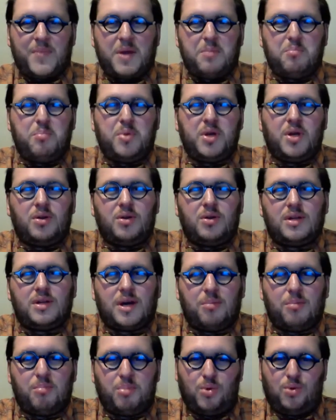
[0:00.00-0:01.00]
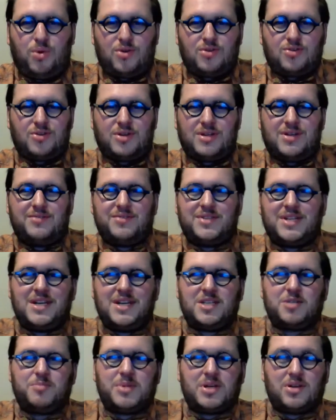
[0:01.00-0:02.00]
build a portrait of
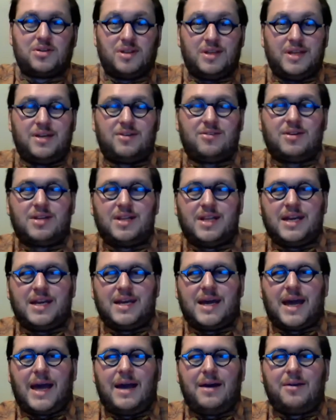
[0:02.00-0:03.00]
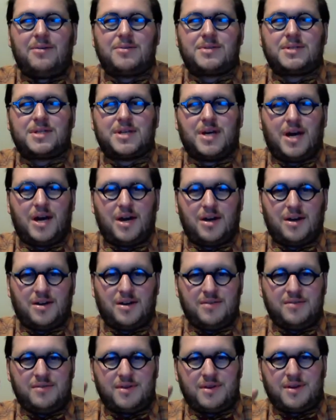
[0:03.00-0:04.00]
Shakespeare literally out
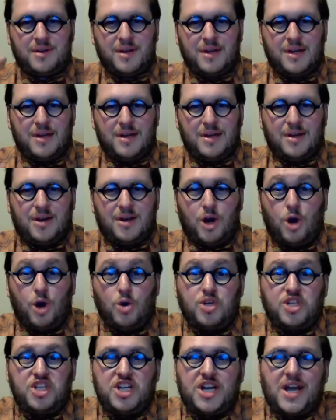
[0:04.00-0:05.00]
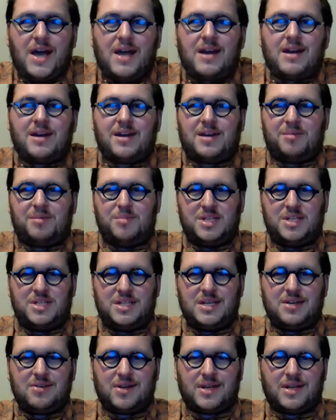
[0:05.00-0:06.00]
of oceanic
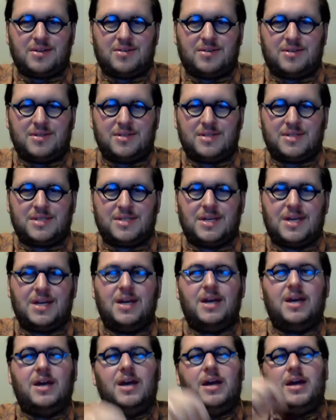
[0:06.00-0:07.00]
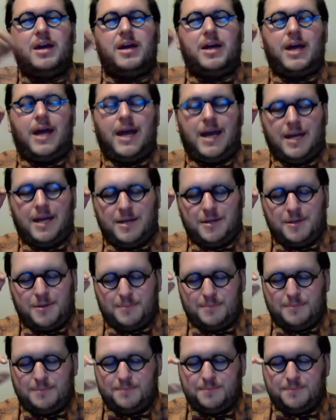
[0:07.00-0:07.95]
materials. And